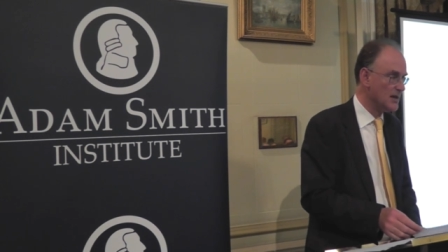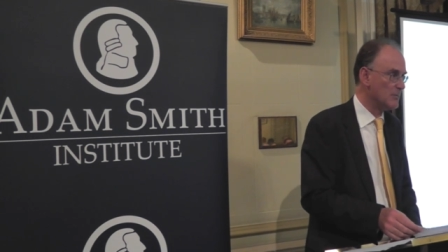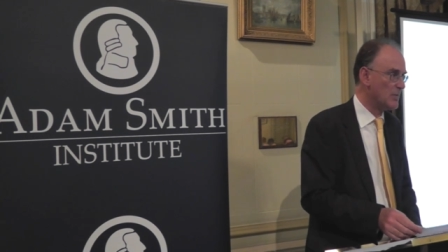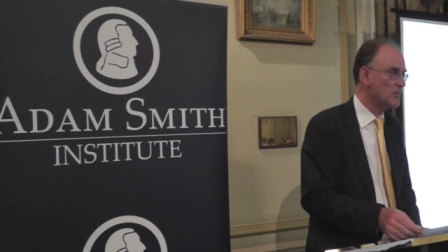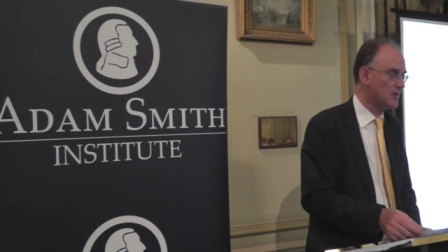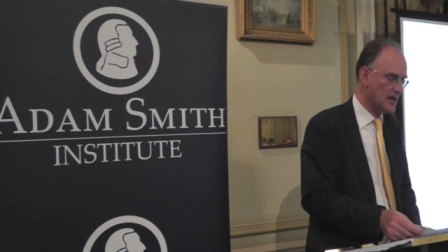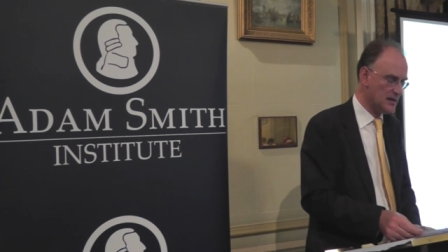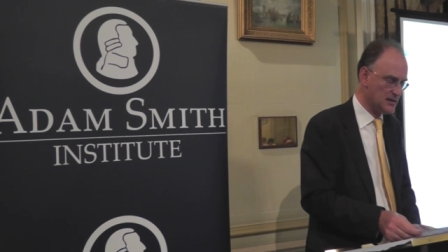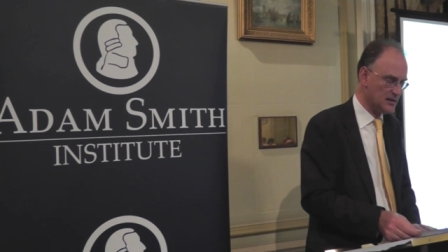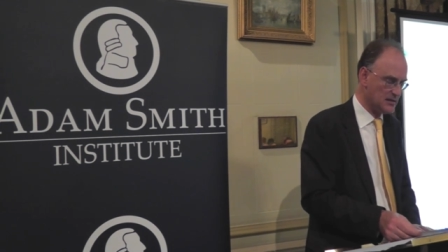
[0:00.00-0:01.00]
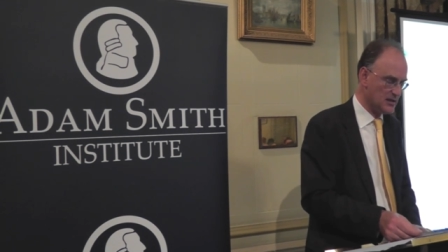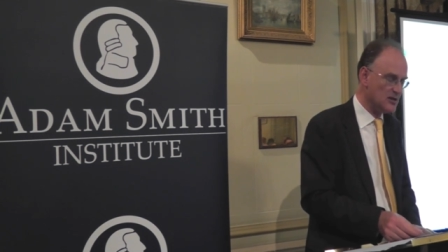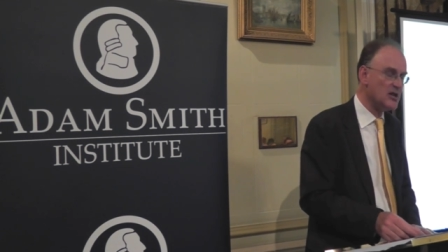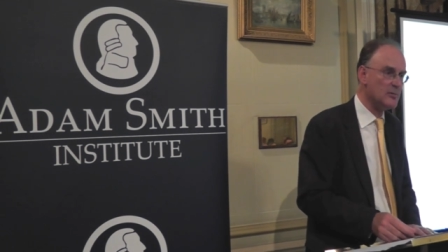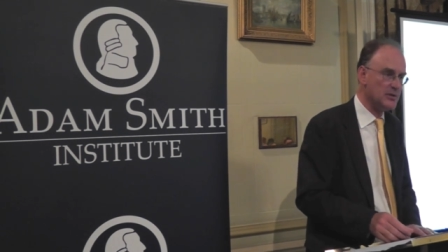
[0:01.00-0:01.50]
In both cases,
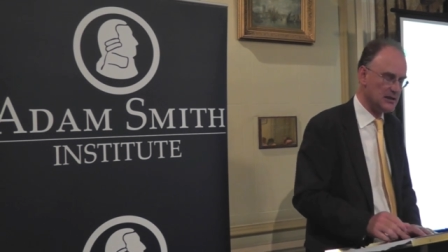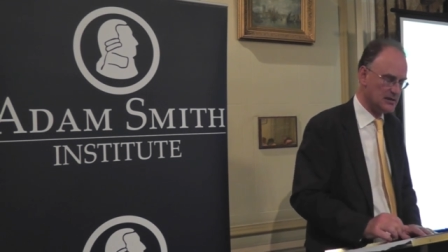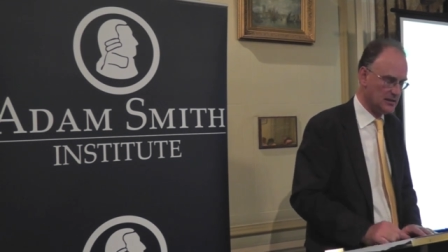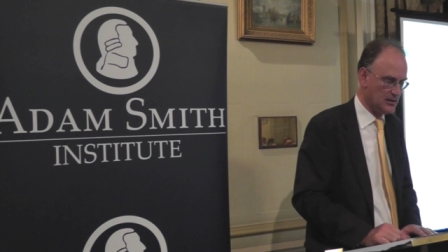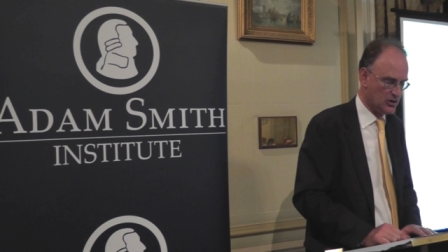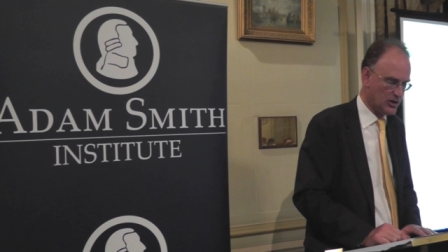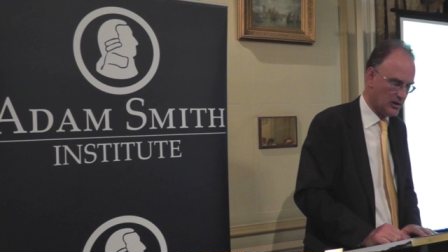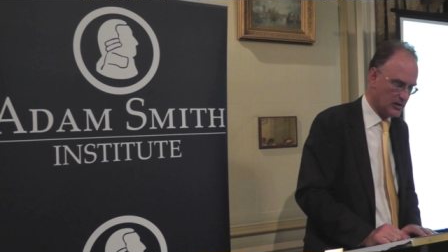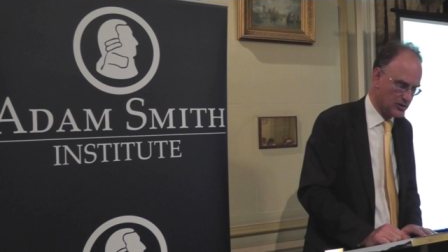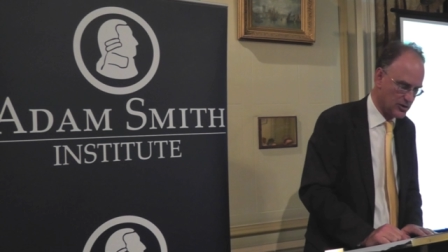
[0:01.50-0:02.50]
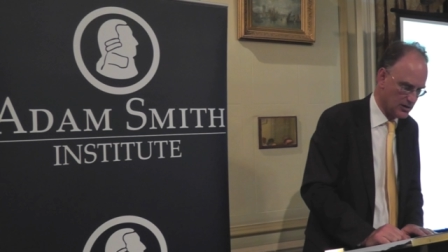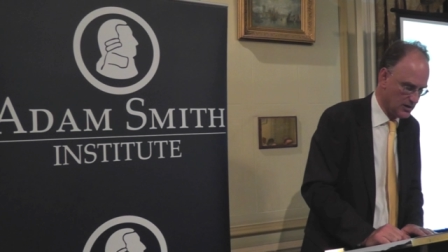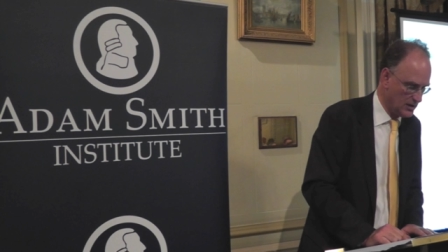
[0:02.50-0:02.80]
nobody's in charge,